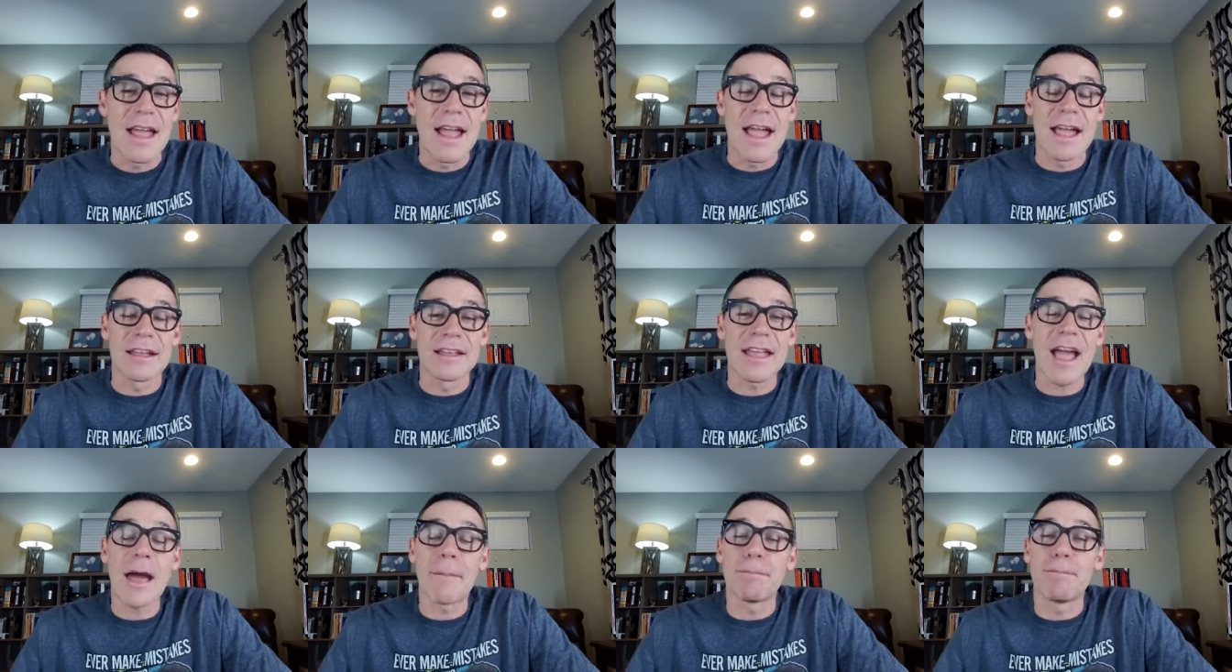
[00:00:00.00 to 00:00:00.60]
and
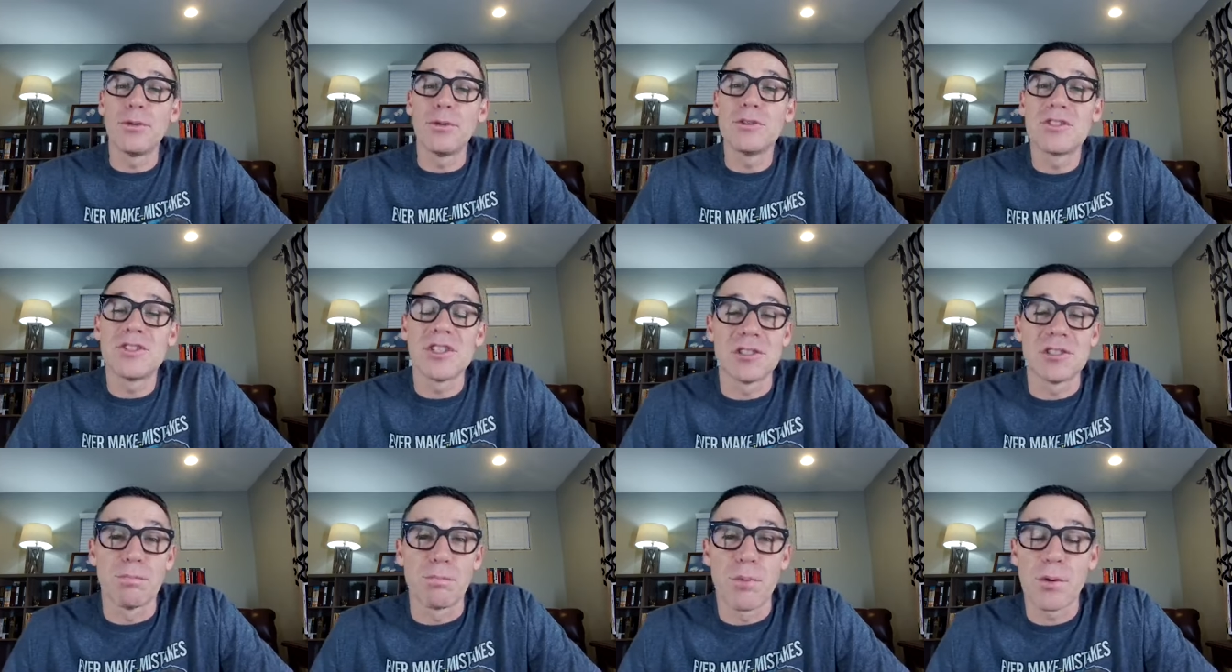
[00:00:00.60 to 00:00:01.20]
God puts
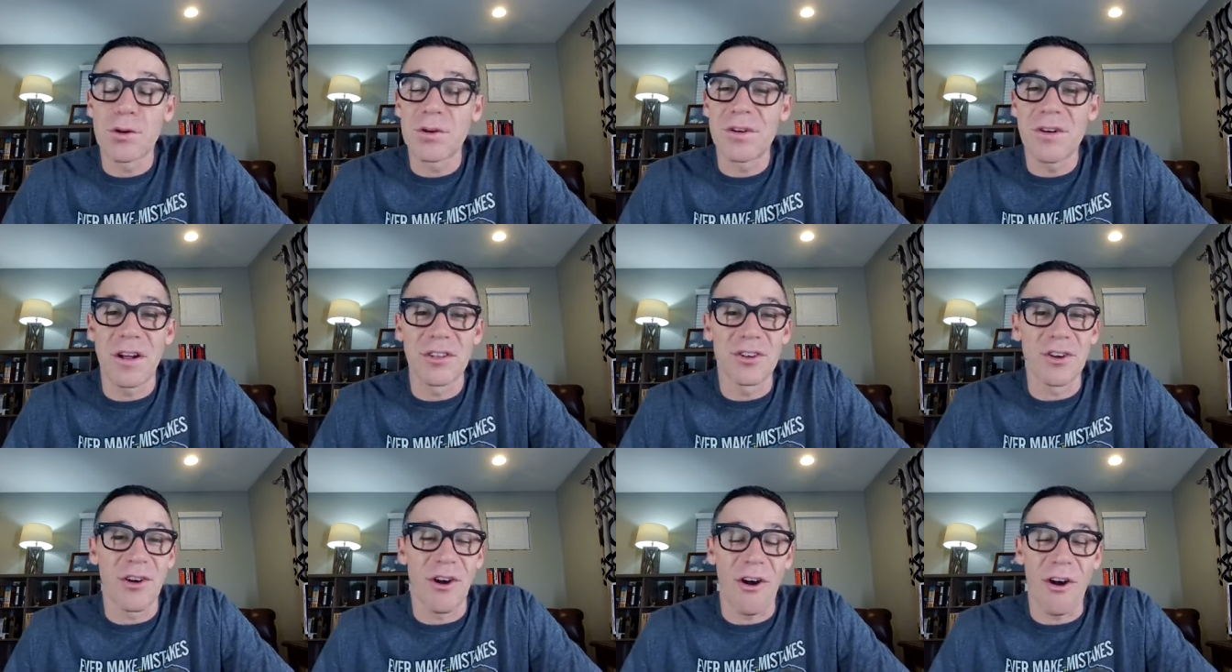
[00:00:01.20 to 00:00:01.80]
this burden on
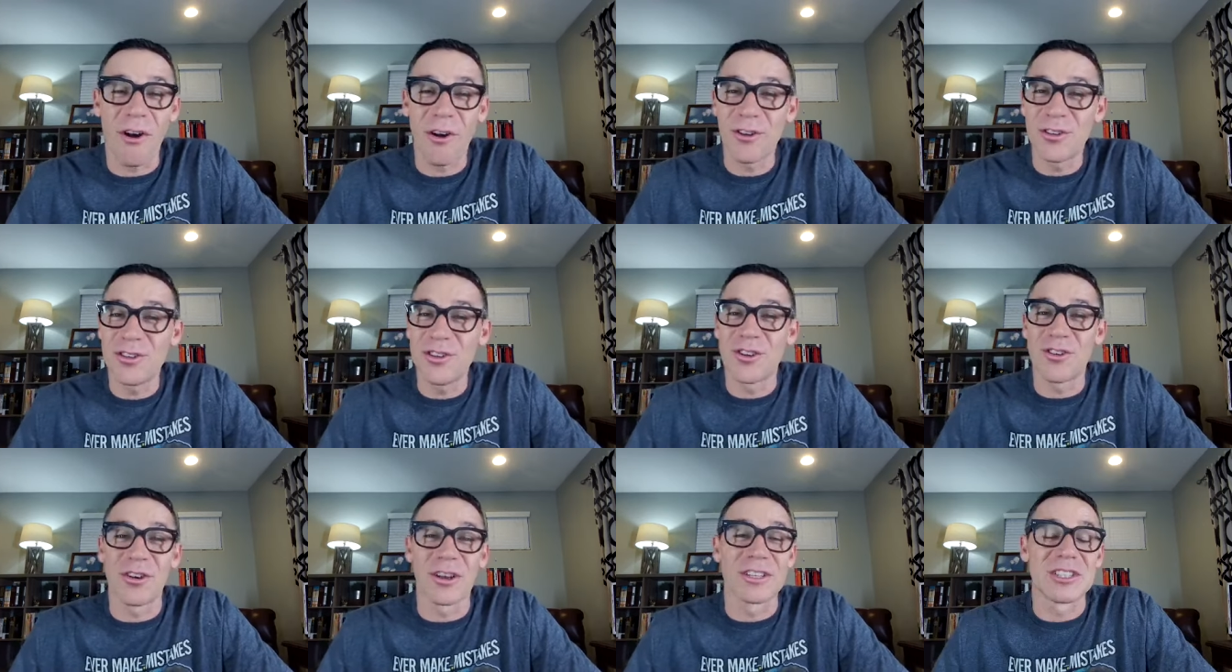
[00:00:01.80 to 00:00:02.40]
your heart and
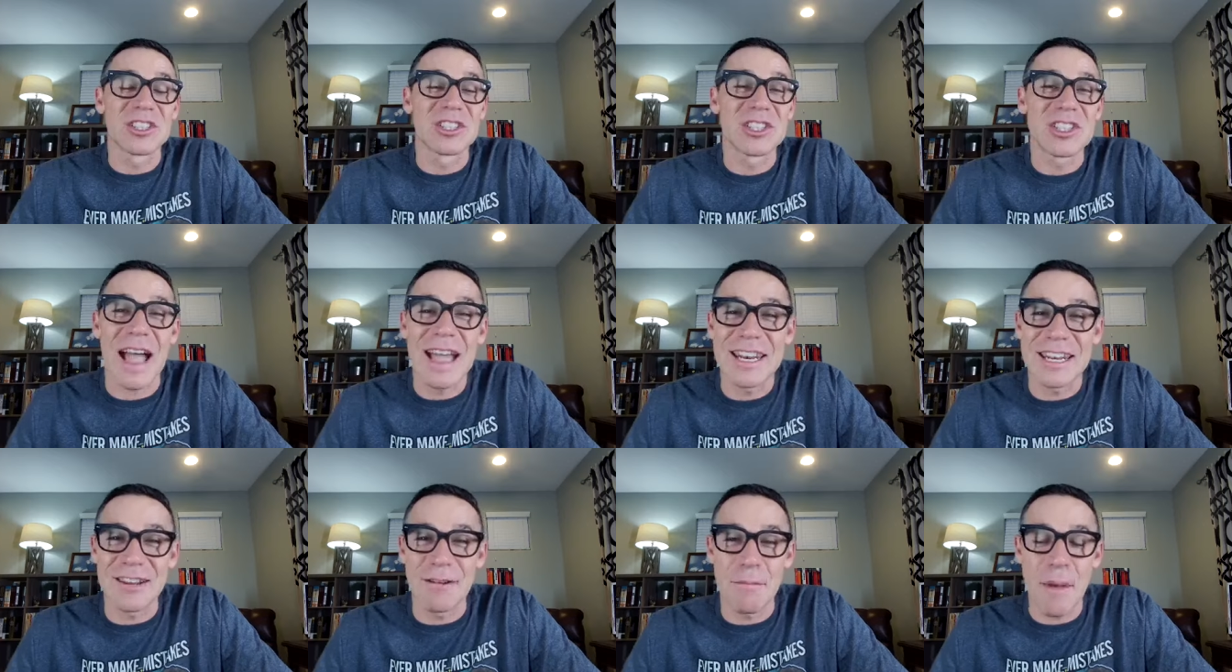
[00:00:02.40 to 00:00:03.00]
you're
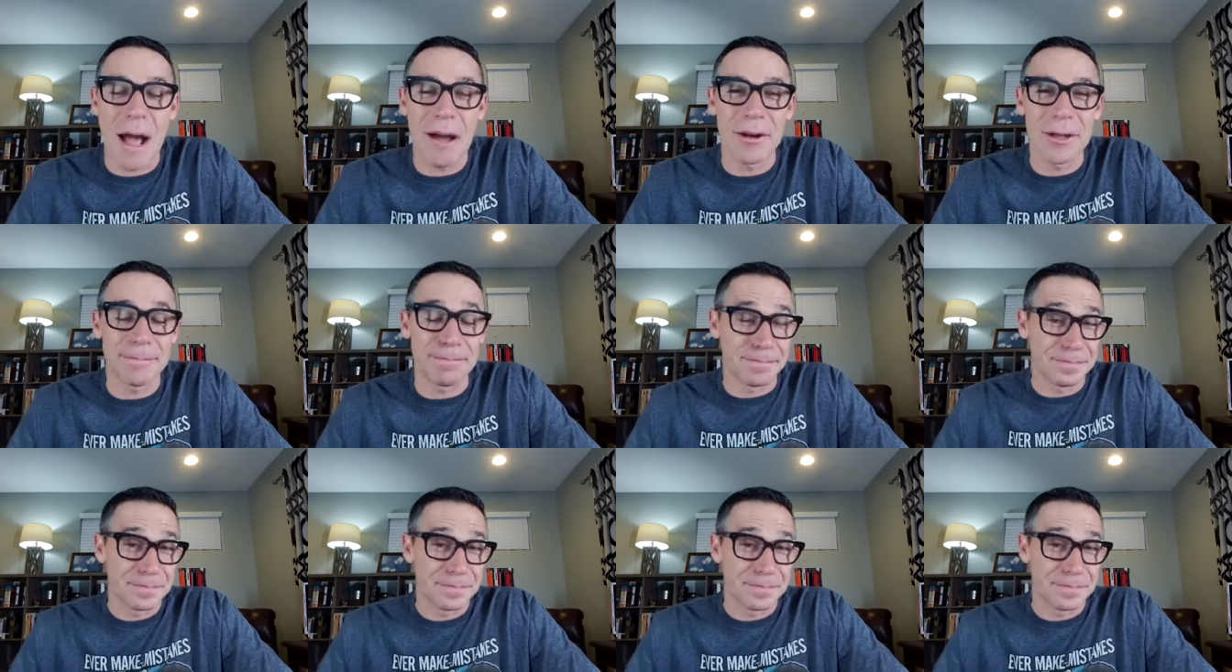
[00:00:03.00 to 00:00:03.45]
excited about it.